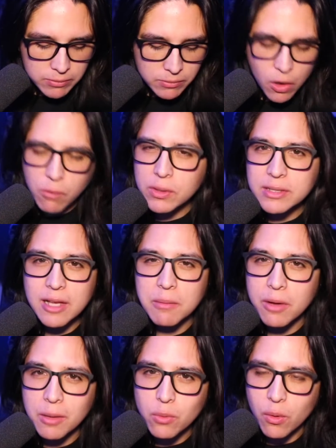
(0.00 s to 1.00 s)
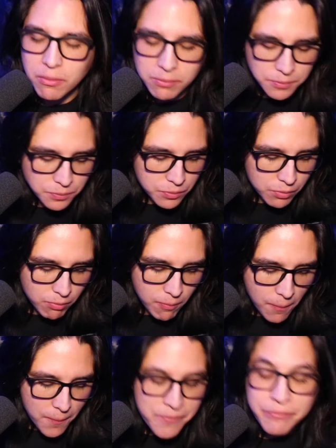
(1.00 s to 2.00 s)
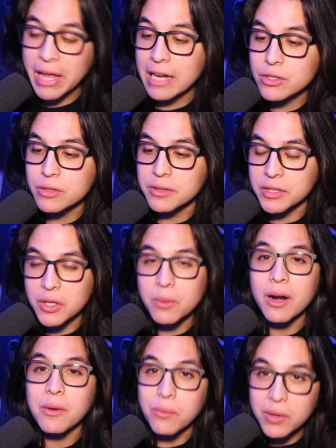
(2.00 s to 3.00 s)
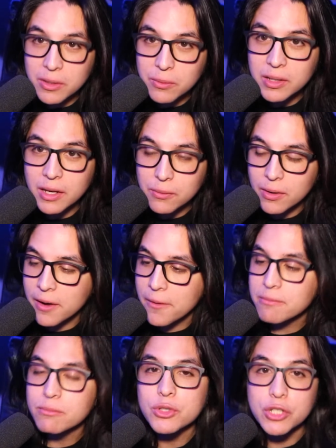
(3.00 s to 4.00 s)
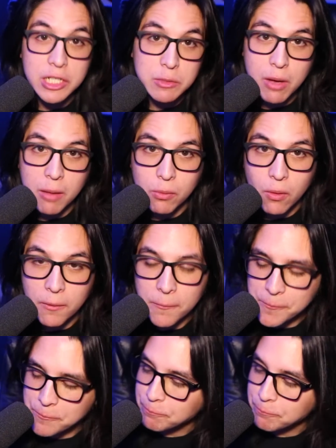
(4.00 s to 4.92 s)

Hopefully, it's not popcorn. Actually, you know what I really would like right now? Cheese popcorn.